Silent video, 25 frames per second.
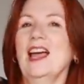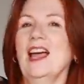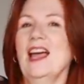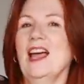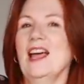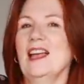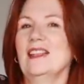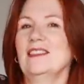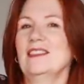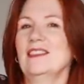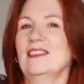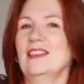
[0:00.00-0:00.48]

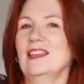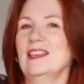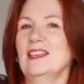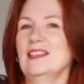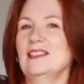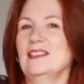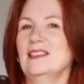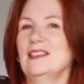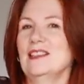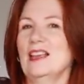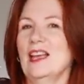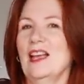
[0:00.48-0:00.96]
had
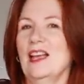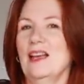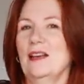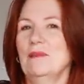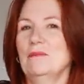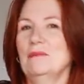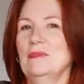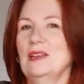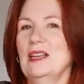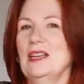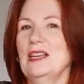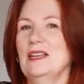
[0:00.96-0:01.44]
this
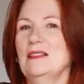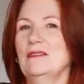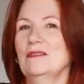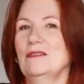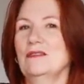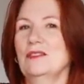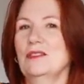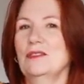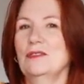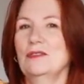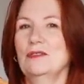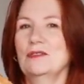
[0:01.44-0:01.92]
um,
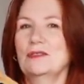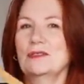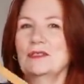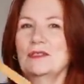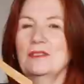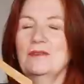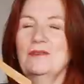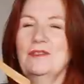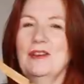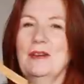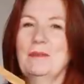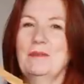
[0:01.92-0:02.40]
needle cord
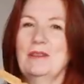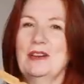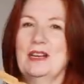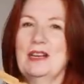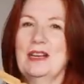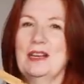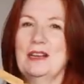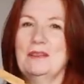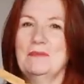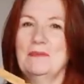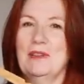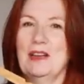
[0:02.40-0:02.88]

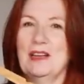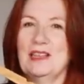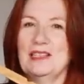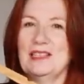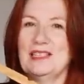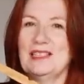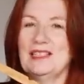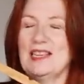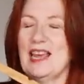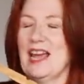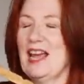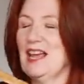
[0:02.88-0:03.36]
fabric in my
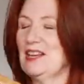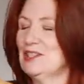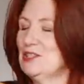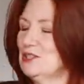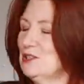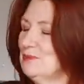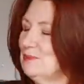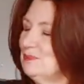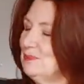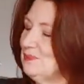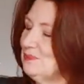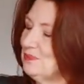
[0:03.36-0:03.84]

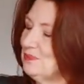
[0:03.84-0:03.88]
stash.